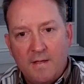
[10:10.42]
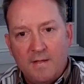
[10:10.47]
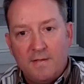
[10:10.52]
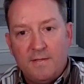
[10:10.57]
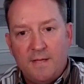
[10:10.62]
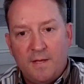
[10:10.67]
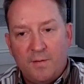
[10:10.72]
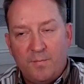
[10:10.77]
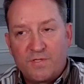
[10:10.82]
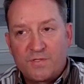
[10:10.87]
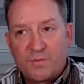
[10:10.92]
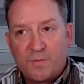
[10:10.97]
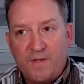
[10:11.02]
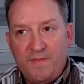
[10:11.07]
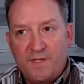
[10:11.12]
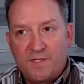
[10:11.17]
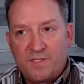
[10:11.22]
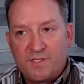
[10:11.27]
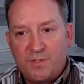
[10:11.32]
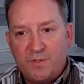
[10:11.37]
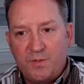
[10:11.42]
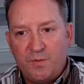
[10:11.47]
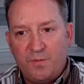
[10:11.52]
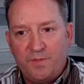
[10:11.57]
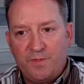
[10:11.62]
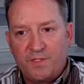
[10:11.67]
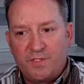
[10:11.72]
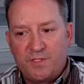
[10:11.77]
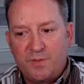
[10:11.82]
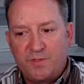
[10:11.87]
Yeah, between the two
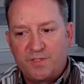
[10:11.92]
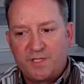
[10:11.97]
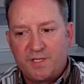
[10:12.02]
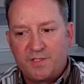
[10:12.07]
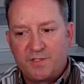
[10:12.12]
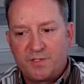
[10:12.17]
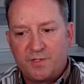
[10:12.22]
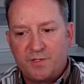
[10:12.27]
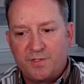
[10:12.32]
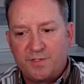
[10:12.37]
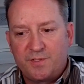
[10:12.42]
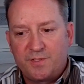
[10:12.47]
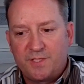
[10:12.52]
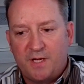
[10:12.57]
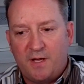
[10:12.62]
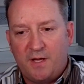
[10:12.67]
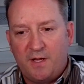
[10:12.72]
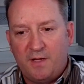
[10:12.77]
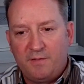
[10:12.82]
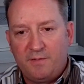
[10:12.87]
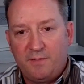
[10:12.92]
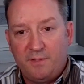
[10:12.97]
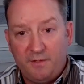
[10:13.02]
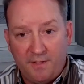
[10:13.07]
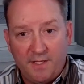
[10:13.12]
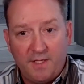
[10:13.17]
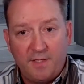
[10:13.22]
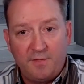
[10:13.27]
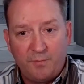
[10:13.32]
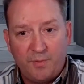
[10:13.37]
sensors, you
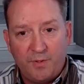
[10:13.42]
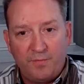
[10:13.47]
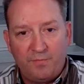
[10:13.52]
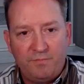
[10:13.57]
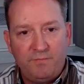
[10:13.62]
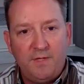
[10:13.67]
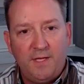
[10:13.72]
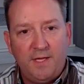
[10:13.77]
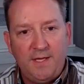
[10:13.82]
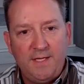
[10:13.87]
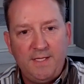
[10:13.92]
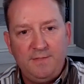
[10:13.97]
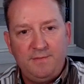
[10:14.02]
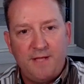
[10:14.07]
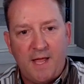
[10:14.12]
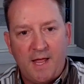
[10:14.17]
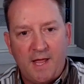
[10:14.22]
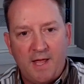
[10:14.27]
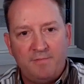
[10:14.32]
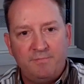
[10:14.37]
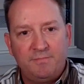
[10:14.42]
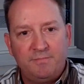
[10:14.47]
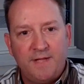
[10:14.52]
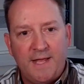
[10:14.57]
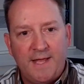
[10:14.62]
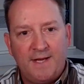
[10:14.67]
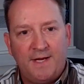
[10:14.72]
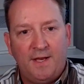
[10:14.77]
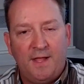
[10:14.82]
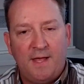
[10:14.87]
get both heat and
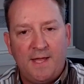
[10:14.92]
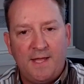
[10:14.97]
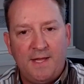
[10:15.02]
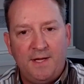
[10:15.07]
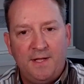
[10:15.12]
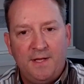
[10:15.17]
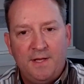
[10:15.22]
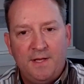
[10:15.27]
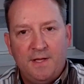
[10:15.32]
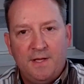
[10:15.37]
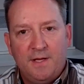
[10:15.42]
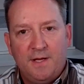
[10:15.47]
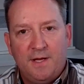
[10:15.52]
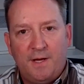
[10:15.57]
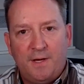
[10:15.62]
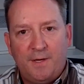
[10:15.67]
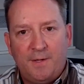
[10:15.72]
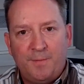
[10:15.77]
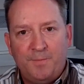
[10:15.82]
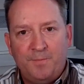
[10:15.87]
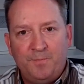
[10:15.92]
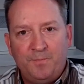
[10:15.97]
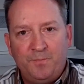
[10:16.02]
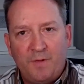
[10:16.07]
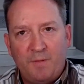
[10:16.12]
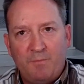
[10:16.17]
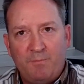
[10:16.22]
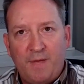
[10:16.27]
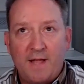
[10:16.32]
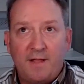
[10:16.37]
light.
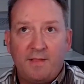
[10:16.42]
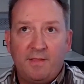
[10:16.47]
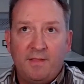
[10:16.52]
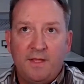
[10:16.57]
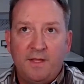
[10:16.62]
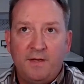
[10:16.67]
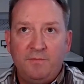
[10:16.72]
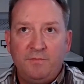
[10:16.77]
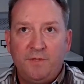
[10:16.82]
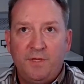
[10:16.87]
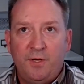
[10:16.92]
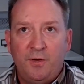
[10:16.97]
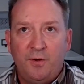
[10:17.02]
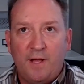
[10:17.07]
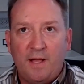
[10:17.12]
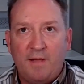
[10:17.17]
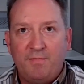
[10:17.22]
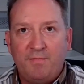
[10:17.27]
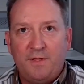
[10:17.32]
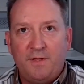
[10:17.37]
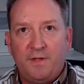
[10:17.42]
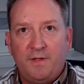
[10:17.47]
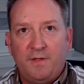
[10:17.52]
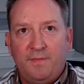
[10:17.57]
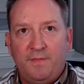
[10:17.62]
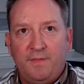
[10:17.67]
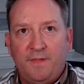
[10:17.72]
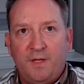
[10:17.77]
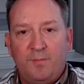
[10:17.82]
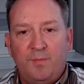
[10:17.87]
Back then, you don't have
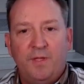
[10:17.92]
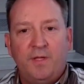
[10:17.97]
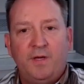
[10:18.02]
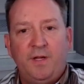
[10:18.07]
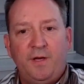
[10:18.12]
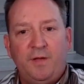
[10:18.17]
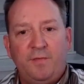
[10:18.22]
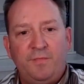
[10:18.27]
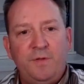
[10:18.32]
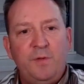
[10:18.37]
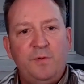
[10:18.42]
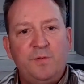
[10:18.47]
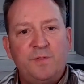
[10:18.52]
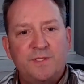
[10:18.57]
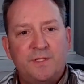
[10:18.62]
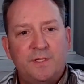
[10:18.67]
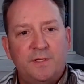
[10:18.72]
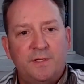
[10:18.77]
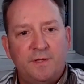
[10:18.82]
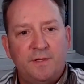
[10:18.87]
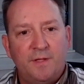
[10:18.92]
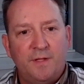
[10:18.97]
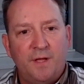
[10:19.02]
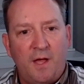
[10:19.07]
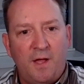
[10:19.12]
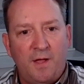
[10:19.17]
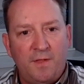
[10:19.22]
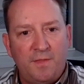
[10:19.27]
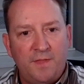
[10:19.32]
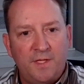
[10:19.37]
the ability to fuse
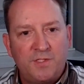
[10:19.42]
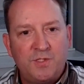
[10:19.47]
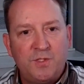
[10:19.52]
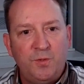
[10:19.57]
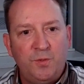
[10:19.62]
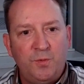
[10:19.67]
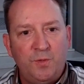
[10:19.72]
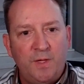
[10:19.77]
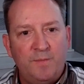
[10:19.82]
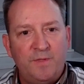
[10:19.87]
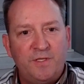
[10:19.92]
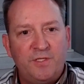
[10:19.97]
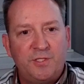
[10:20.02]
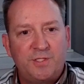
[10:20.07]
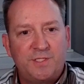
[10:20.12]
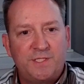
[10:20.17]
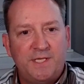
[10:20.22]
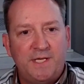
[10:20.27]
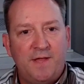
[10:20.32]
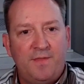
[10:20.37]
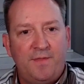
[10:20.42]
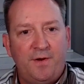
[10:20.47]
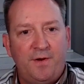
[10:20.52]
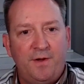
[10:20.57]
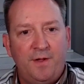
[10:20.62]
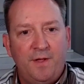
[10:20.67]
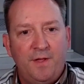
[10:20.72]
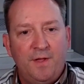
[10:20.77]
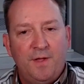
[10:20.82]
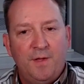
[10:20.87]
the two images
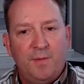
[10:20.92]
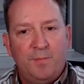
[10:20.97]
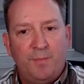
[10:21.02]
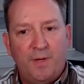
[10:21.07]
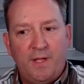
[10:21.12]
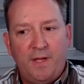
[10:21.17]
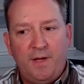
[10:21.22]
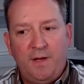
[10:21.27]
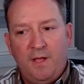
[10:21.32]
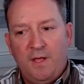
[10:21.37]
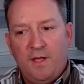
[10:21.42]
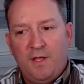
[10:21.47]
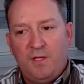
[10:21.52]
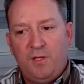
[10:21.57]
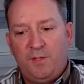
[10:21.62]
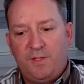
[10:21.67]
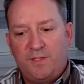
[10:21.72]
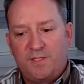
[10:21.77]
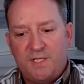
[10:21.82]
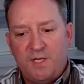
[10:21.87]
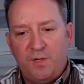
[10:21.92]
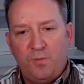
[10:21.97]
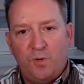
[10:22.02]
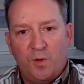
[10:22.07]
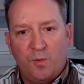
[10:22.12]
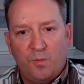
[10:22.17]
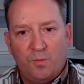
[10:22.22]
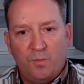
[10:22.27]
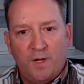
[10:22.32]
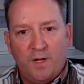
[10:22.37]
together, but you can see
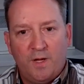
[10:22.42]
where